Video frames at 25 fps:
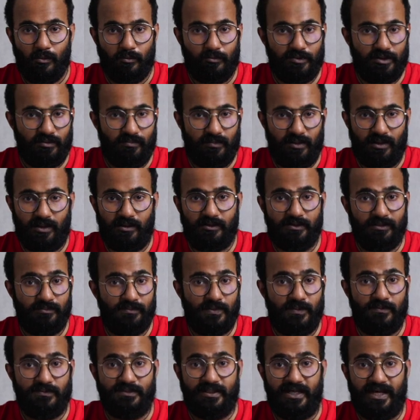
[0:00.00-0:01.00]
We have learned
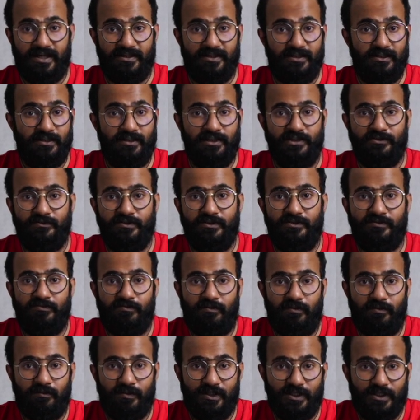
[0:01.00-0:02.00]
about adding new
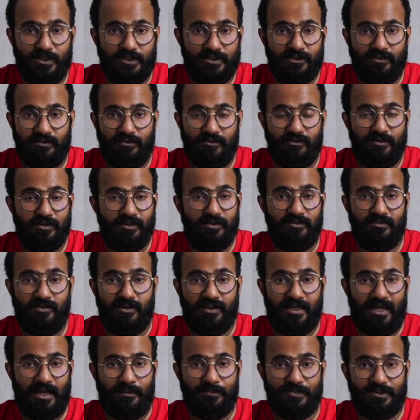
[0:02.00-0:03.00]
information in the
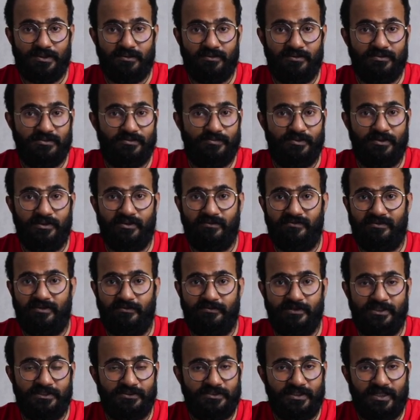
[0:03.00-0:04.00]
captions whenever
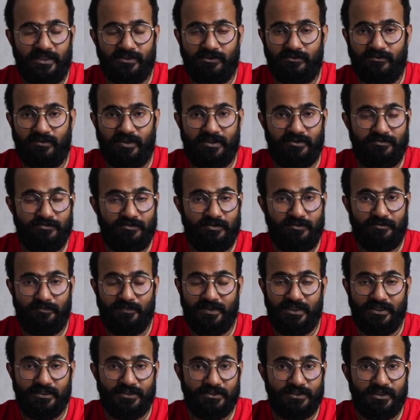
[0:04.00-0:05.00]
we are trying to write for
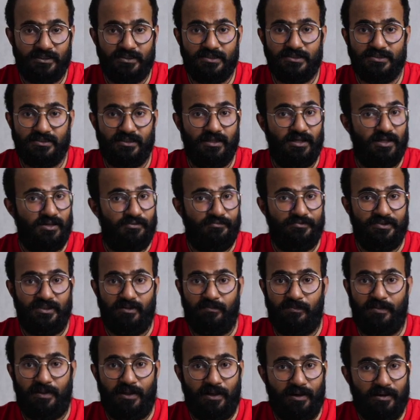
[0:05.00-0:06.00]
pictures. We
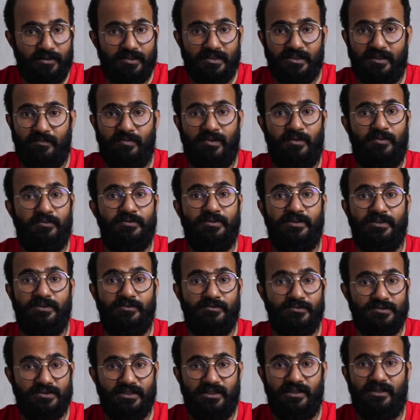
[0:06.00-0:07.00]
have learned about
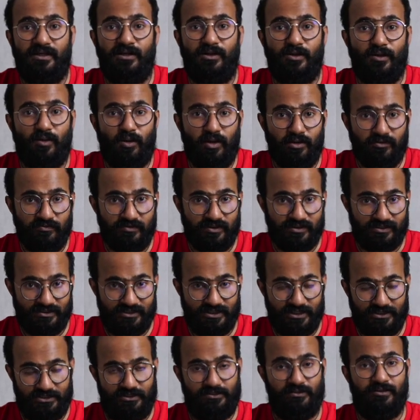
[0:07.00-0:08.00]
using
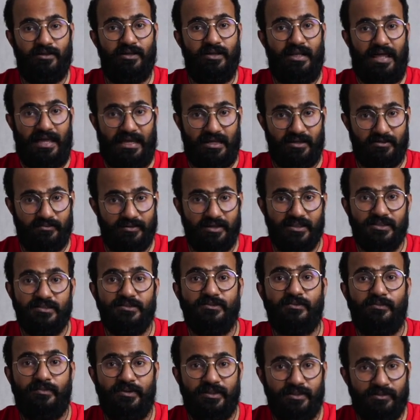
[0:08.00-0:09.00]
conversational
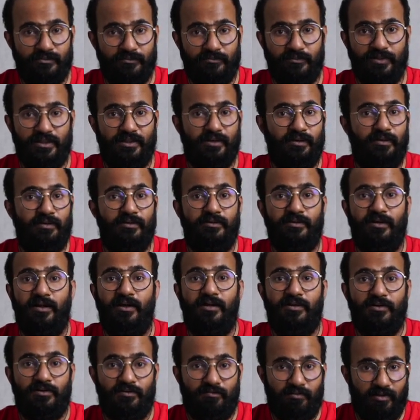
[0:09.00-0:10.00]
language when we are
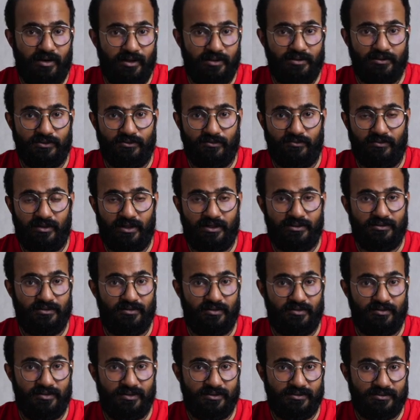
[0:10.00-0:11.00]
trying to write
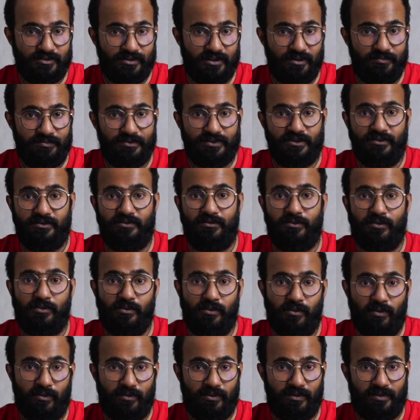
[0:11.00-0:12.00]
a description
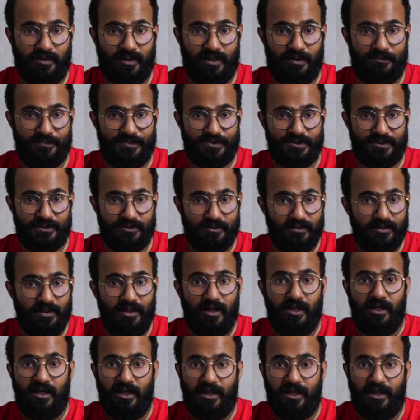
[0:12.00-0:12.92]
or a caption.